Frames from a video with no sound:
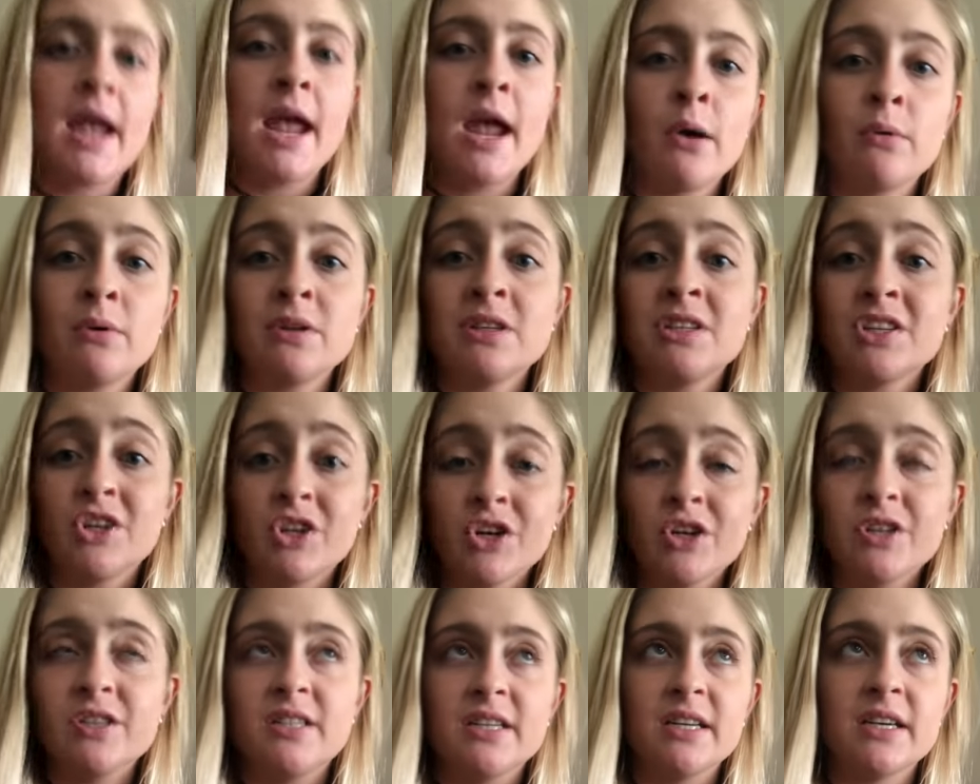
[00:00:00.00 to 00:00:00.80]
it was a
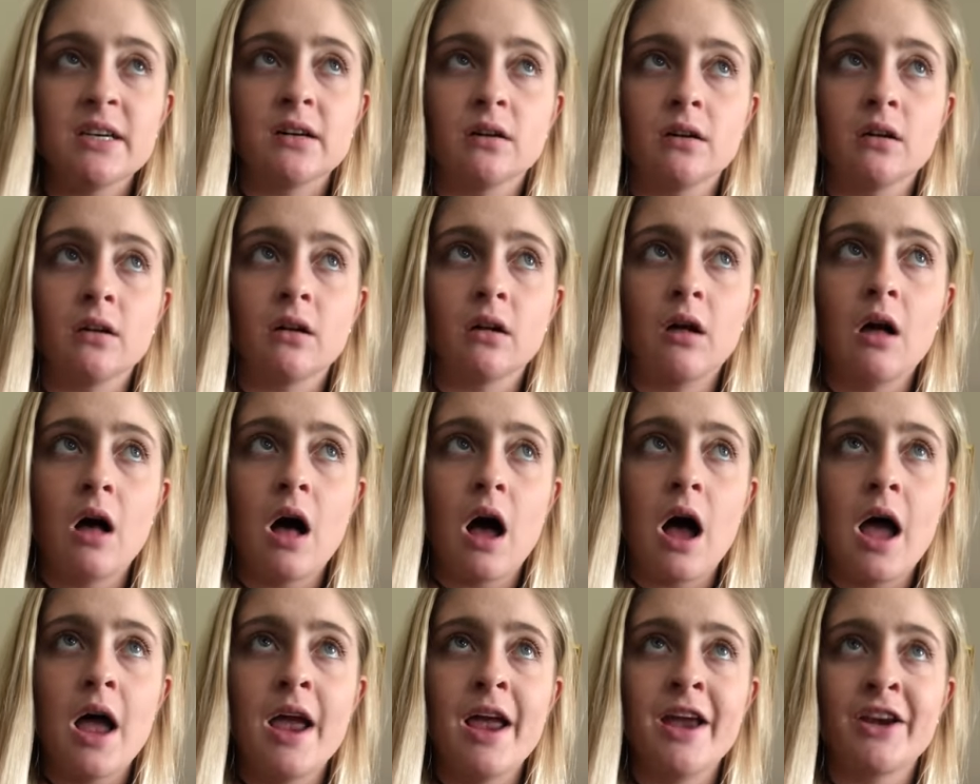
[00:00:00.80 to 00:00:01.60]
good deal.
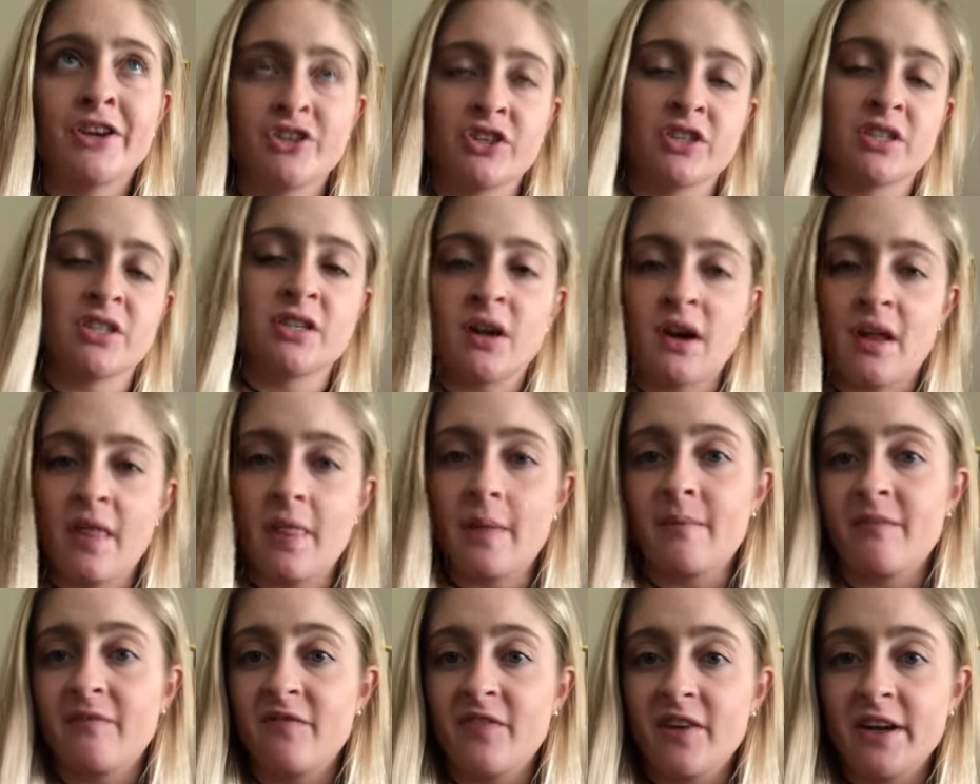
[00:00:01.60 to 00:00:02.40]
It's just none of
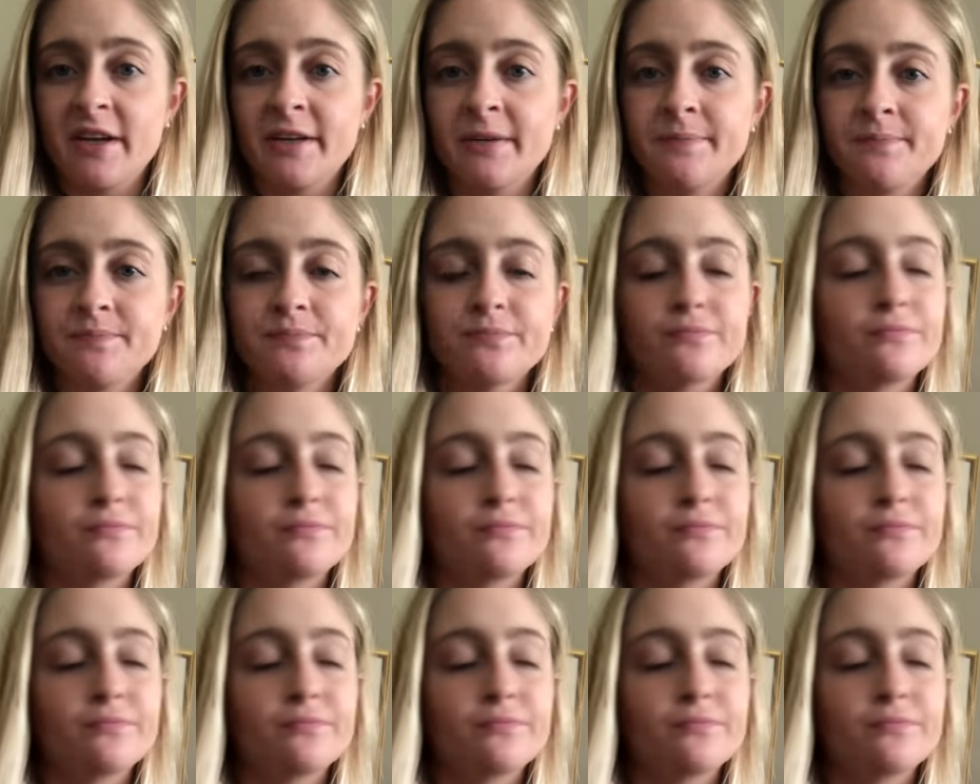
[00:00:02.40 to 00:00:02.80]
them fit.